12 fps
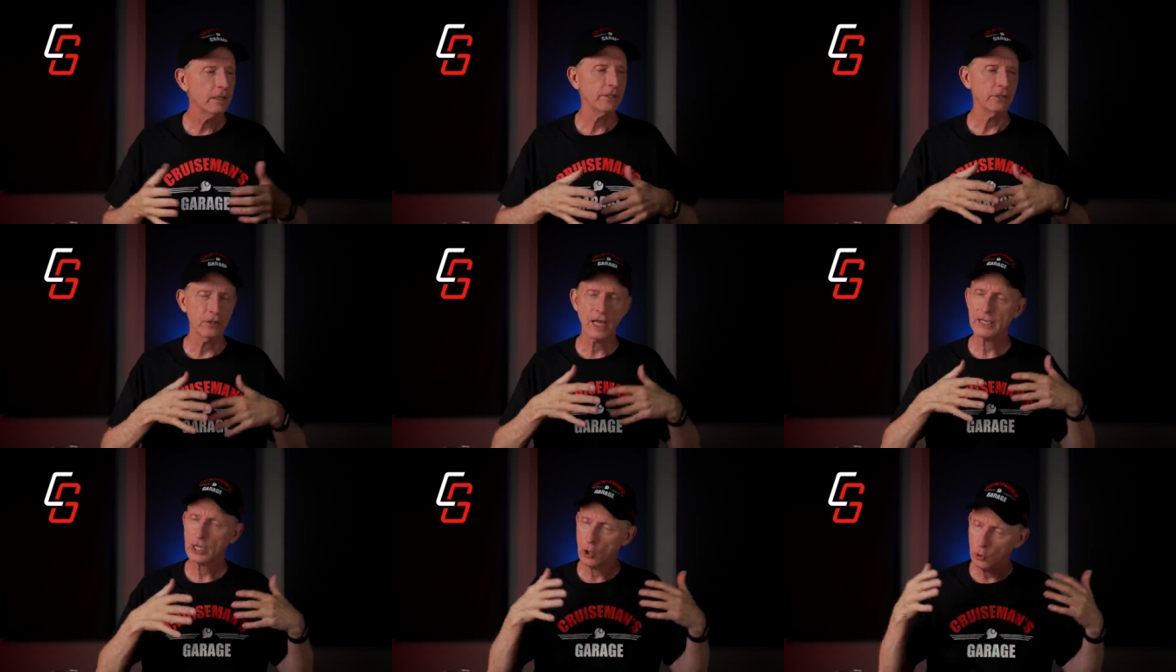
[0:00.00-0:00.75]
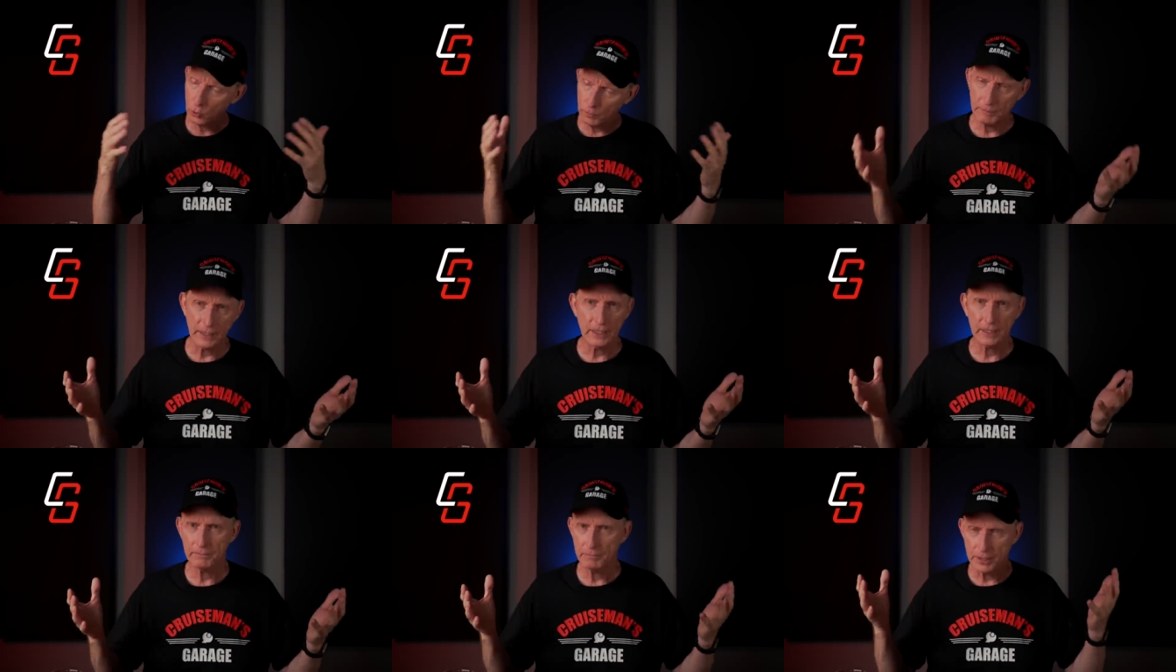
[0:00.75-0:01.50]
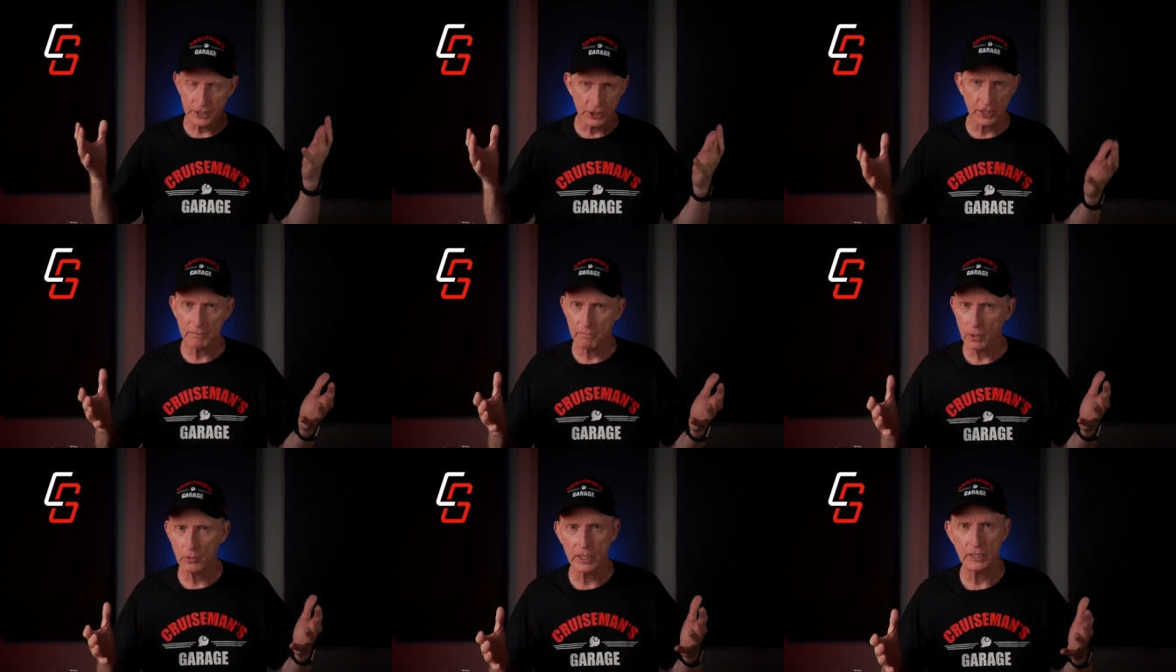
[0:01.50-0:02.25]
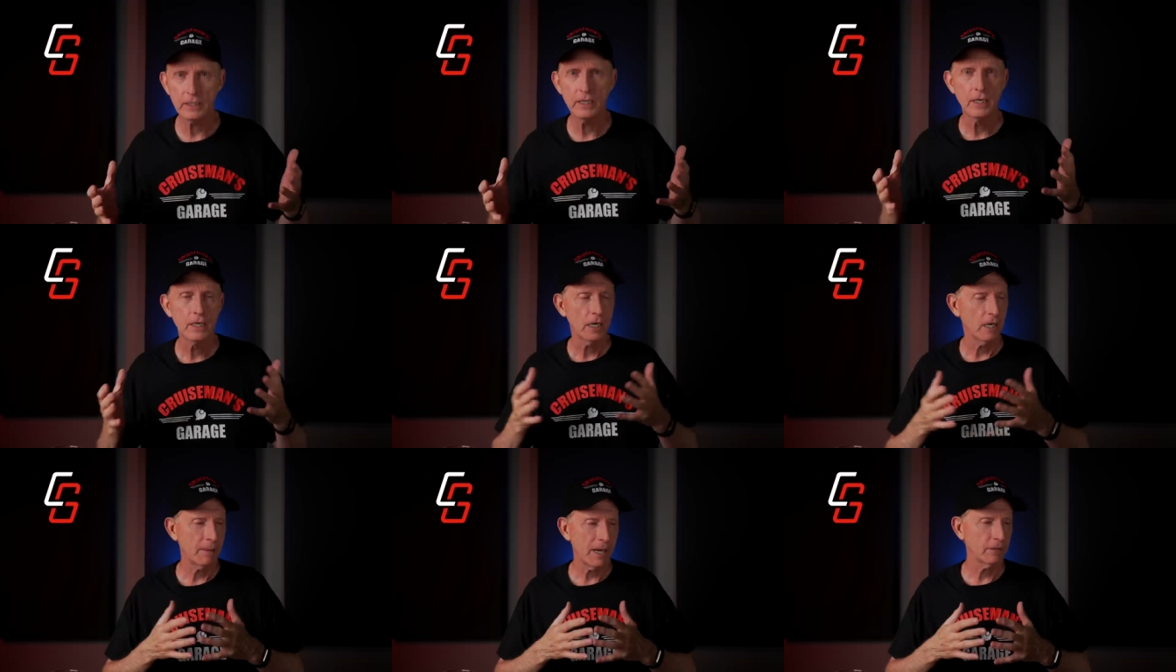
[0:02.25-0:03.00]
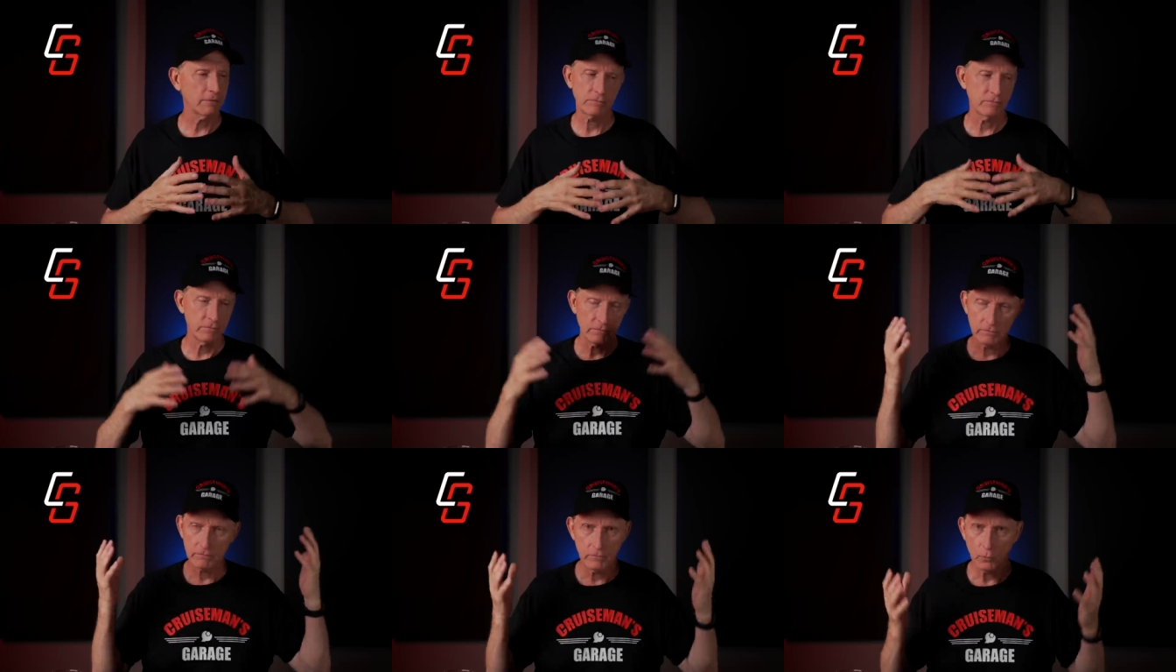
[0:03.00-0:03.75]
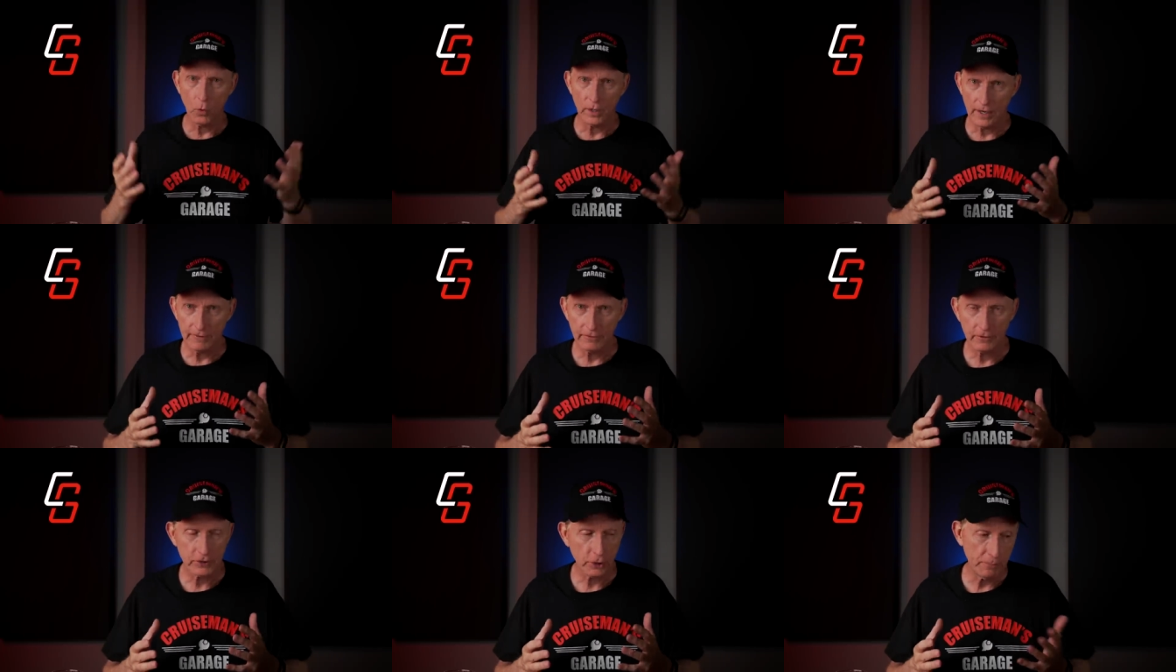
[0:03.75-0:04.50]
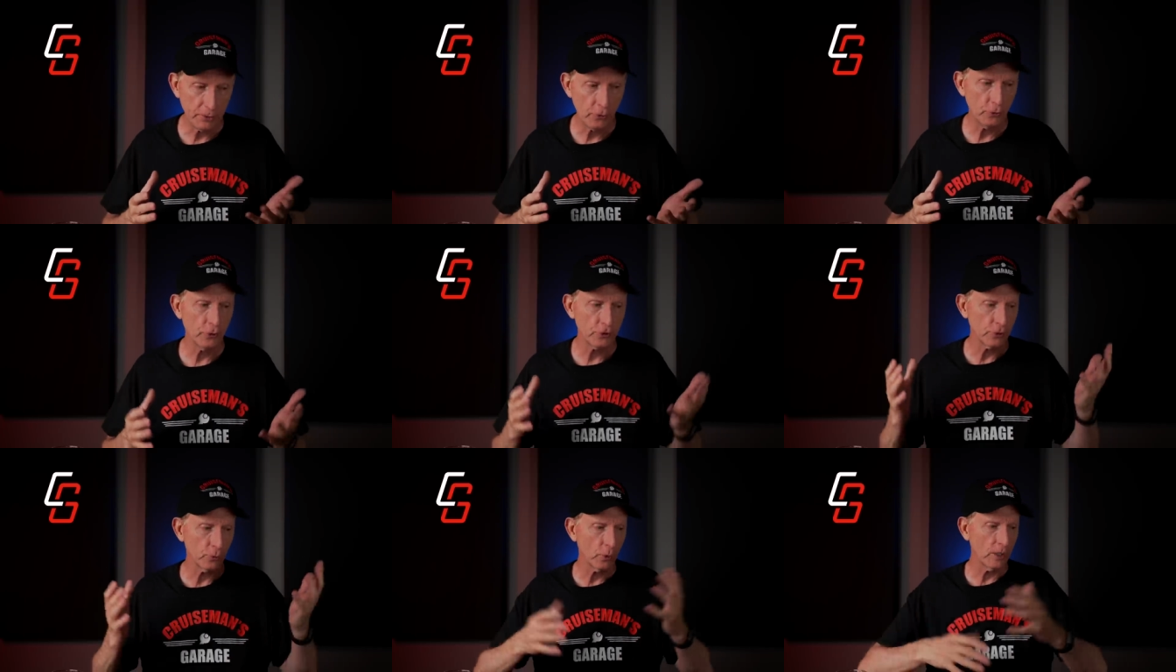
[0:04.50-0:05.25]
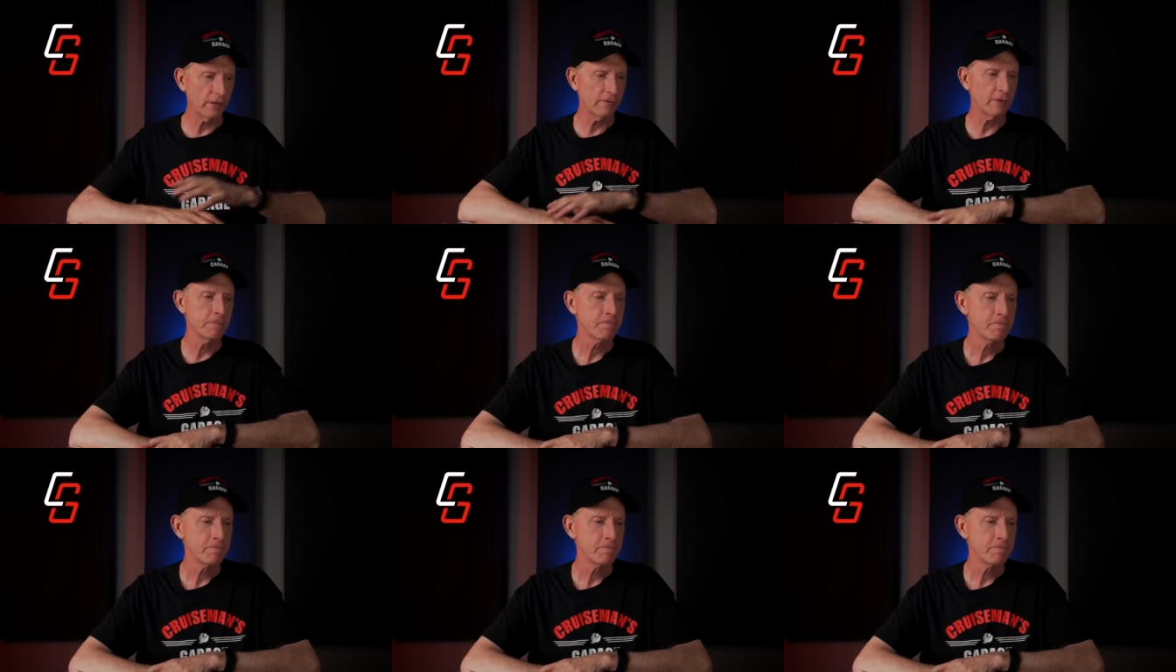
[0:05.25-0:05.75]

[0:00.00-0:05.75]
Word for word: you like old men bitching and moaning about whatever, computers or whatever,